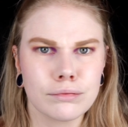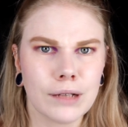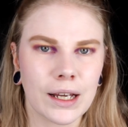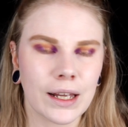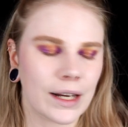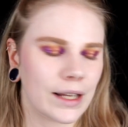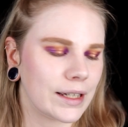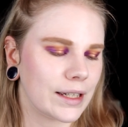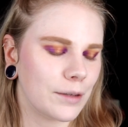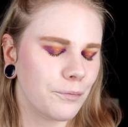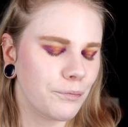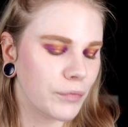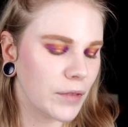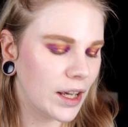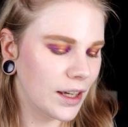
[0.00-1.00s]
I like it.
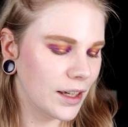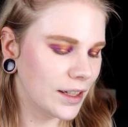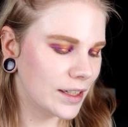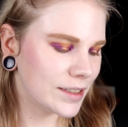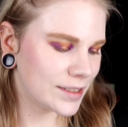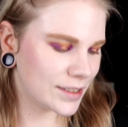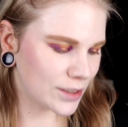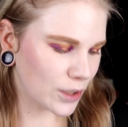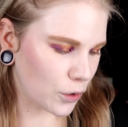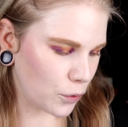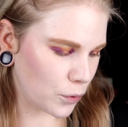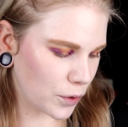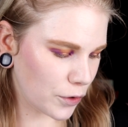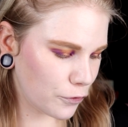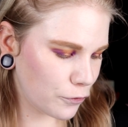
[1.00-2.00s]

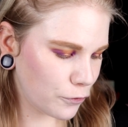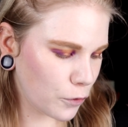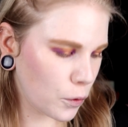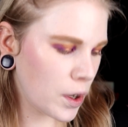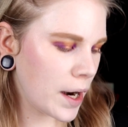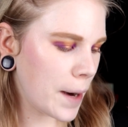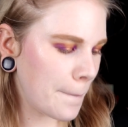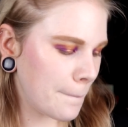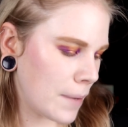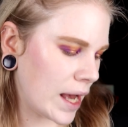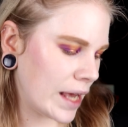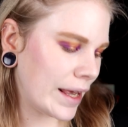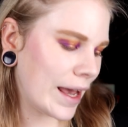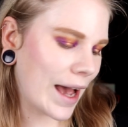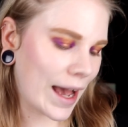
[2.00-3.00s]
So, for
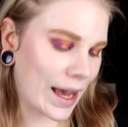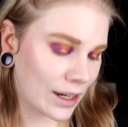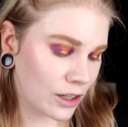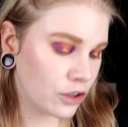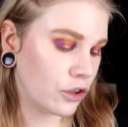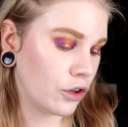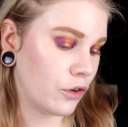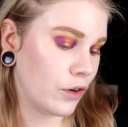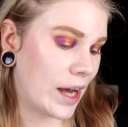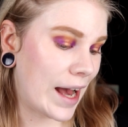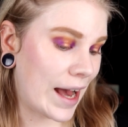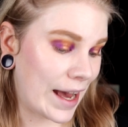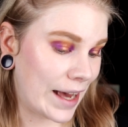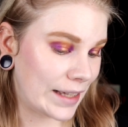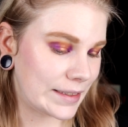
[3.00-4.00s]
my under
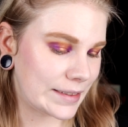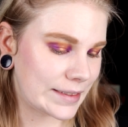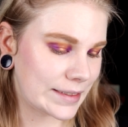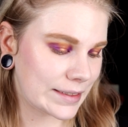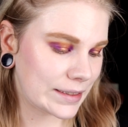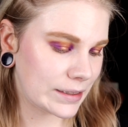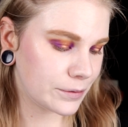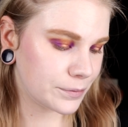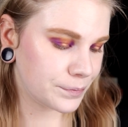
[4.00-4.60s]
eyes.